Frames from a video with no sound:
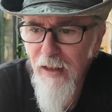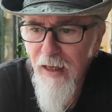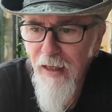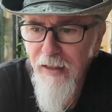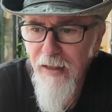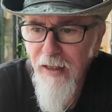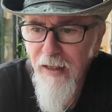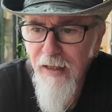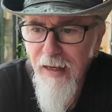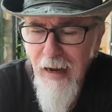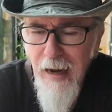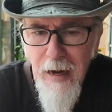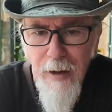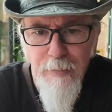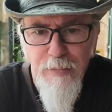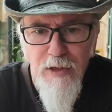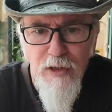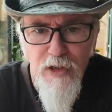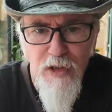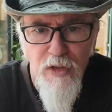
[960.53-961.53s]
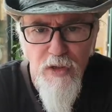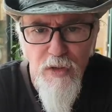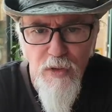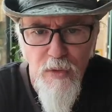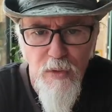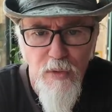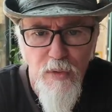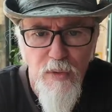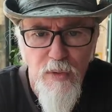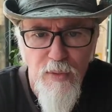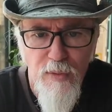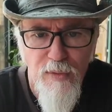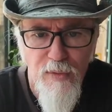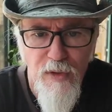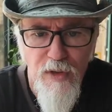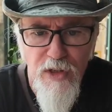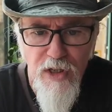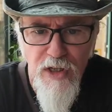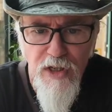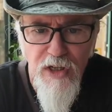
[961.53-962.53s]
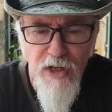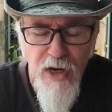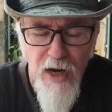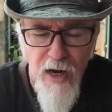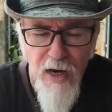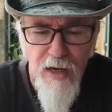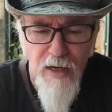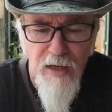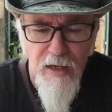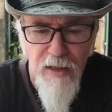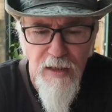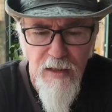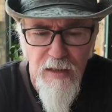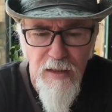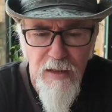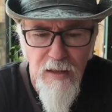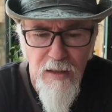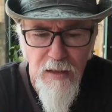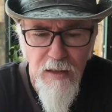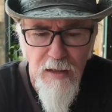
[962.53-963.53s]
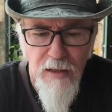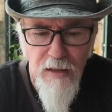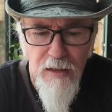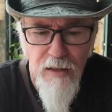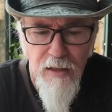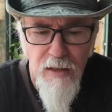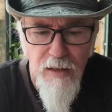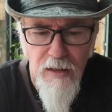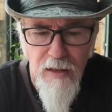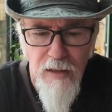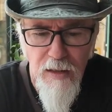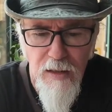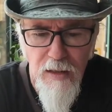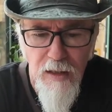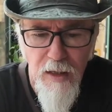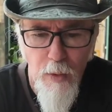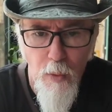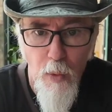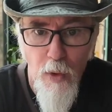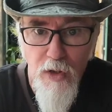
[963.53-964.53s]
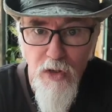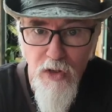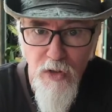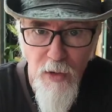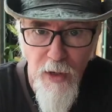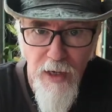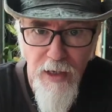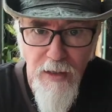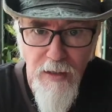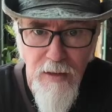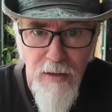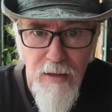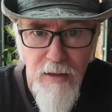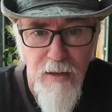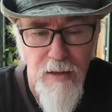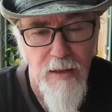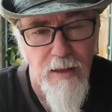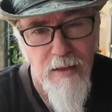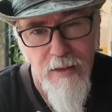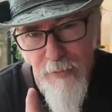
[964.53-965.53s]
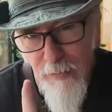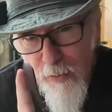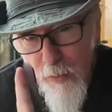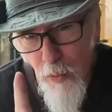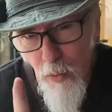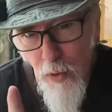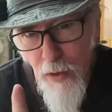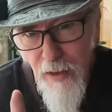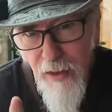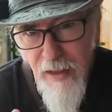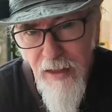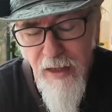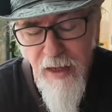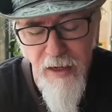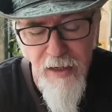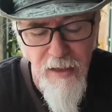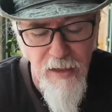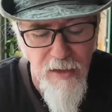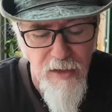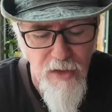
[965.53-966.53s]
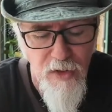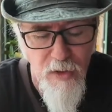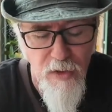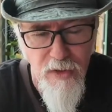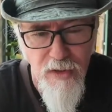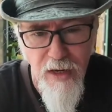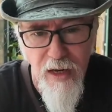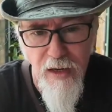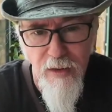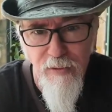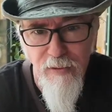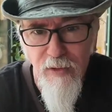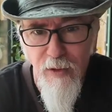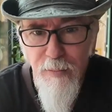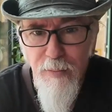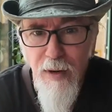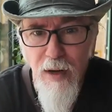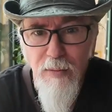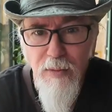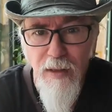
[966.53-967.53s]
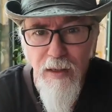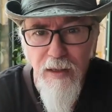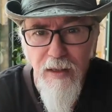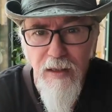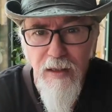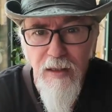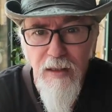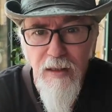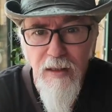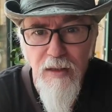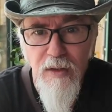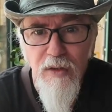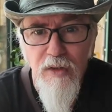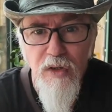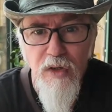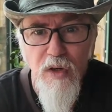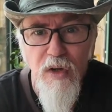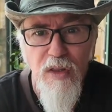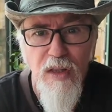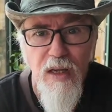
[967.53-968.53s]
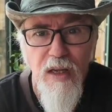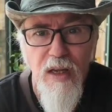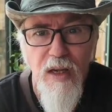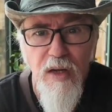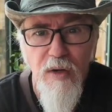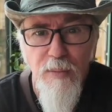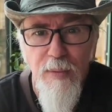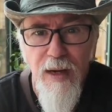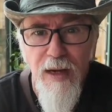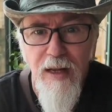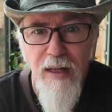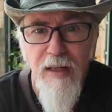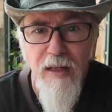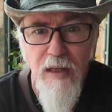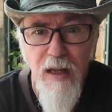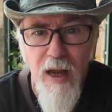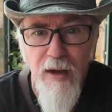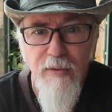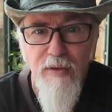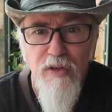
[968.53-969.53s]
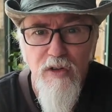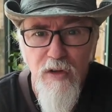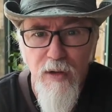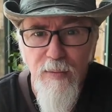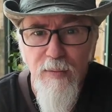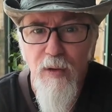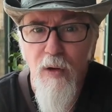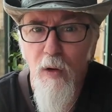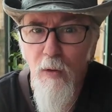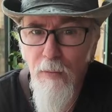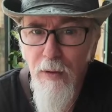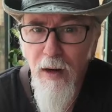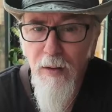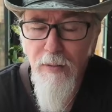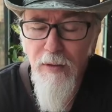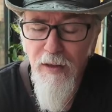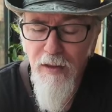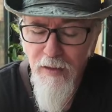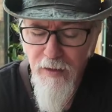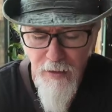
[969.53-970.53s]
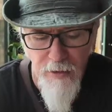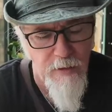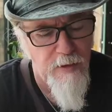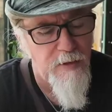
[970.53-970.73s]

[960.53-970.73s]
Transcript: And then the app that you use for DJI, it works great, except for one thing, If you set it for public, so you're thinking you're making the live stream go public,